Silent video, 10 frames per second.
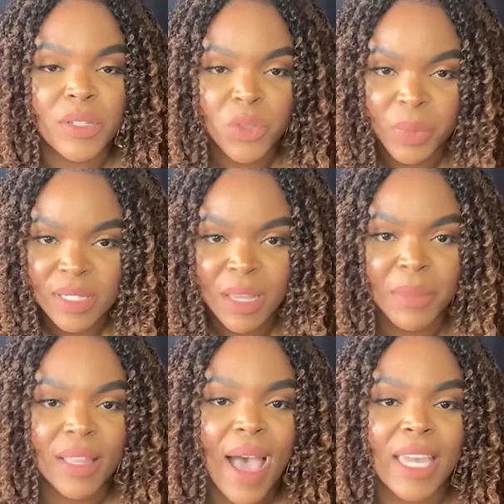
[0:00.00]
will be
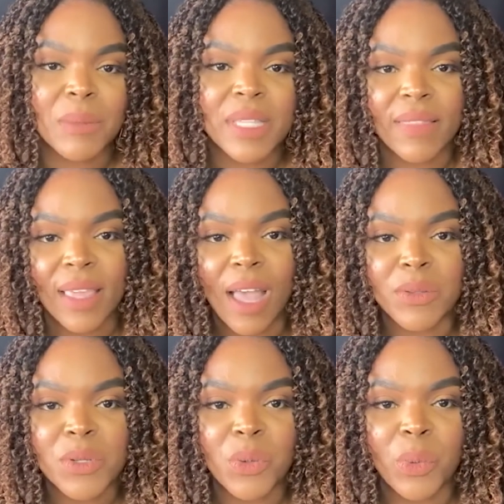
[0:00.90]
some of the items that the
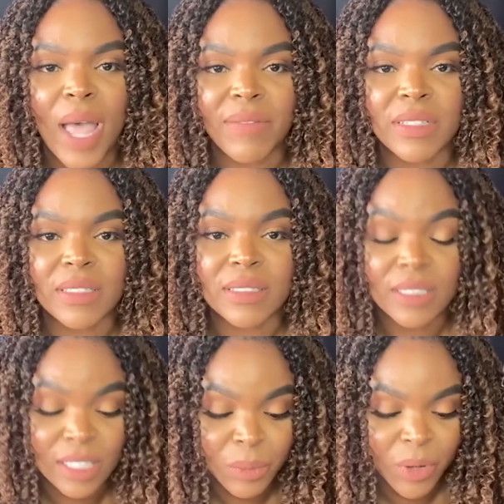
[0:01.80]
council will have to
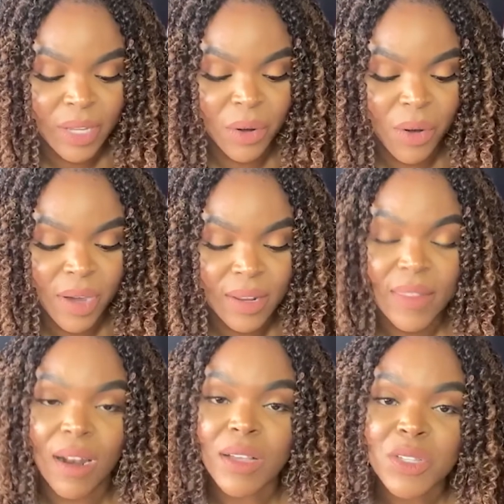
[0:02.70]
deliberate on,
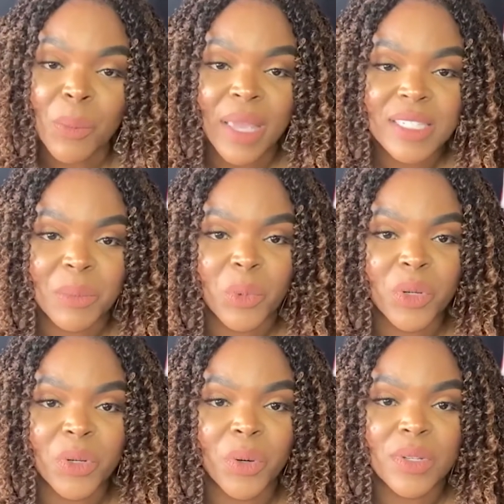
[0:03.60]
and then also make some
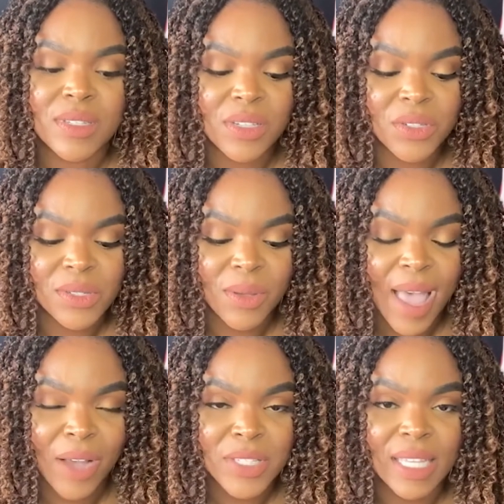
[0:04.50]
critical decisions on
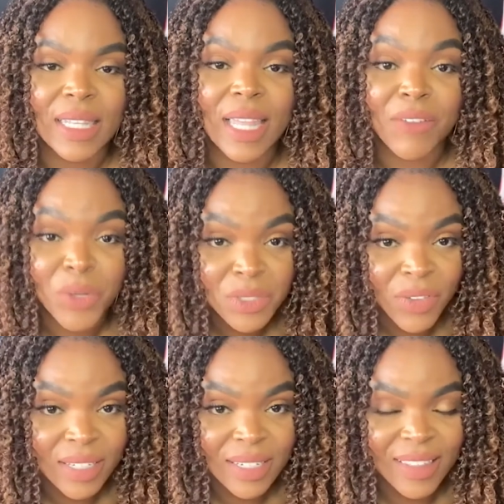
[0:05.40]
how to leverage
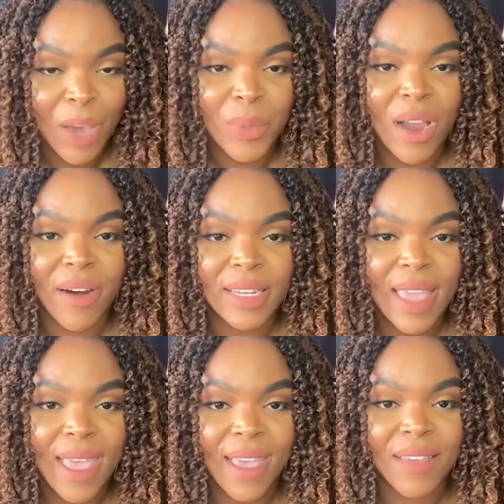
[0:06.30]
funding that we already
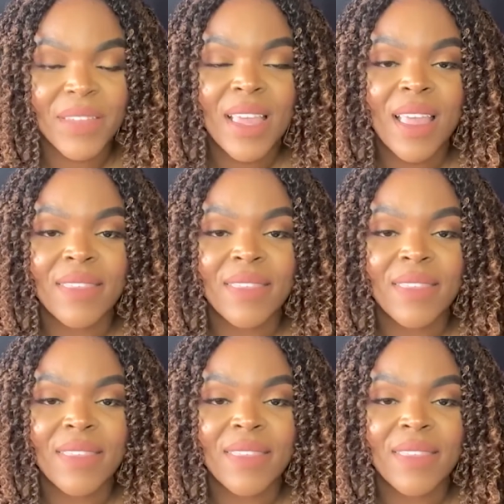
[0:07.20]
have.